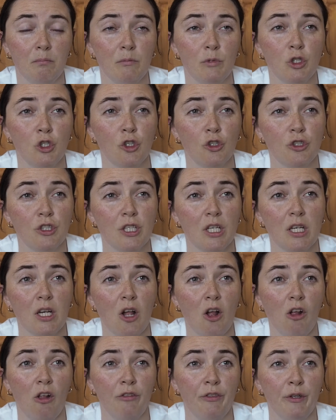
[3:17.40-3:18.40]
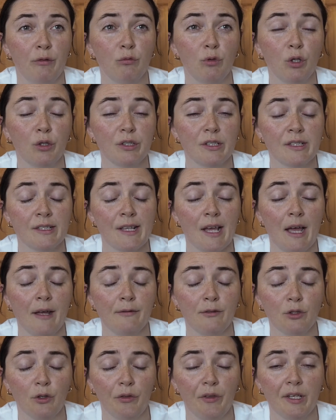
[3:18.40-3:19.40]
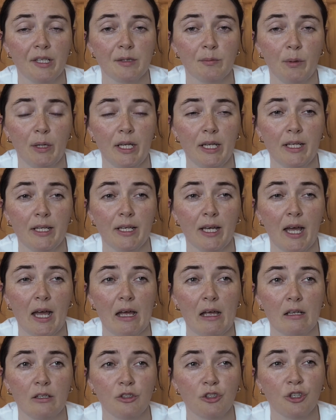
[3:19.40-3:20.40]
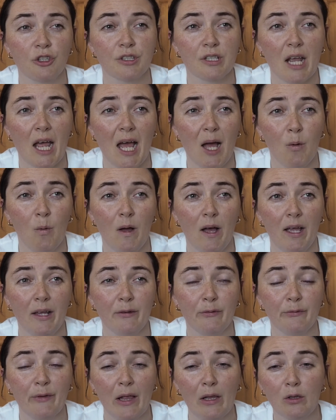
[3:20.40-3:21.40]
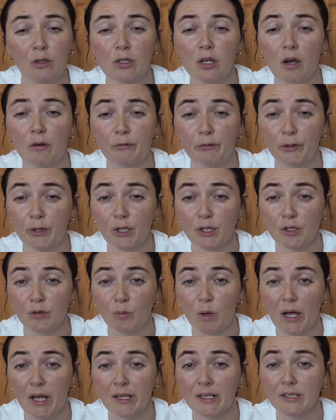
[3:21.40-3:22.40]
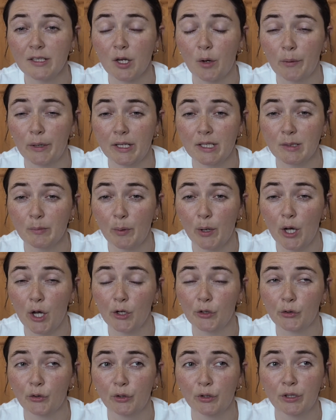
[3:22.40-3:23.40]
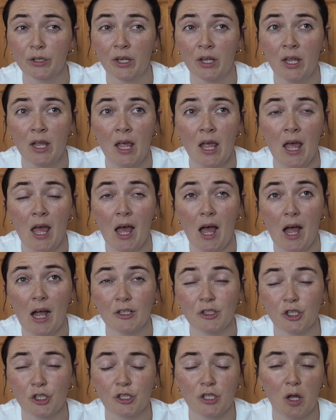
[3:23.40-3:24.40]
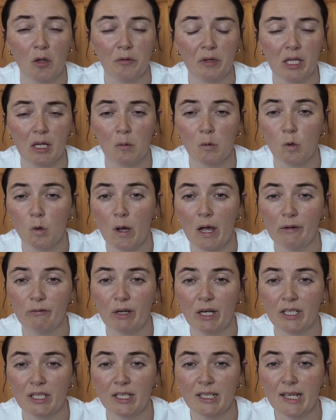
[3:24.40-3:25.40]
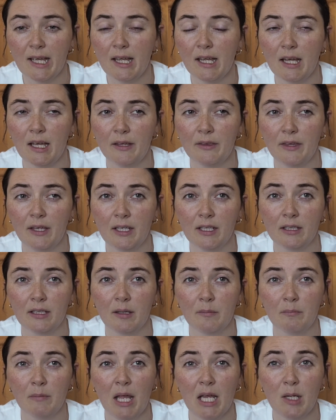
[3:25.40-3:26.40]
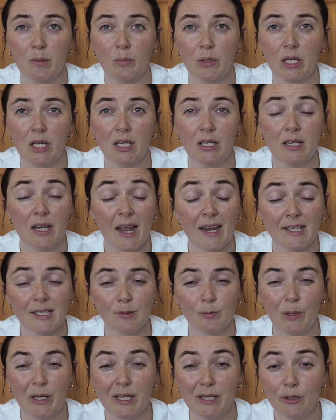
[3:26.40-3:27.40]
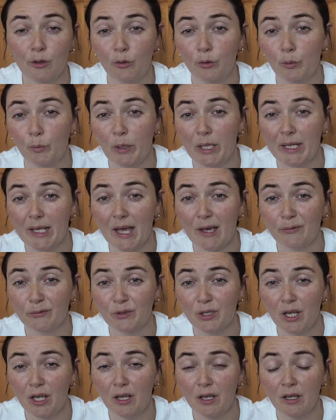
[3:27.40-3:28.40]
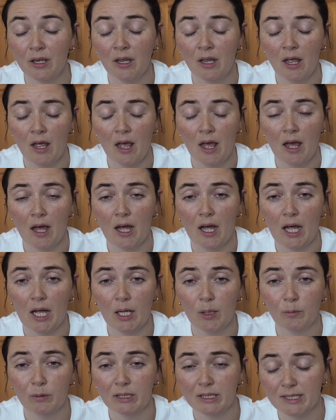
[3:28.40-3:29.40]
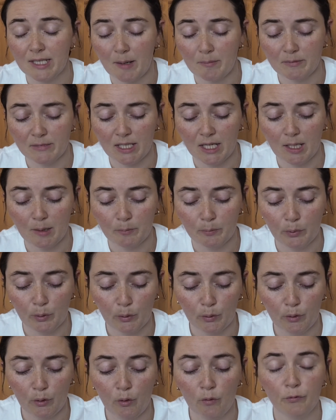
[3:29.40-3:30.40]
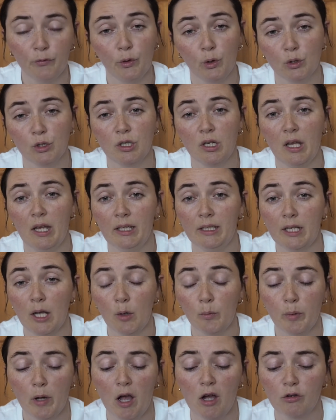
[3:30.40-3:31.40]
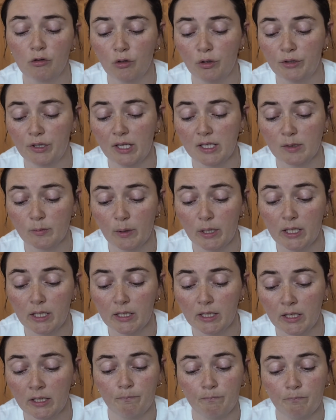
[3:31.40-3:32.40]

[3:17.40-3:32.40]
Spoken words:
judging on the runs that I've done this week and just how I felt confidence wise going into park run, I just don't think I'm quite ready yet. I think maybe next week or the week after I will attempt it, but unfortunately no park run this week.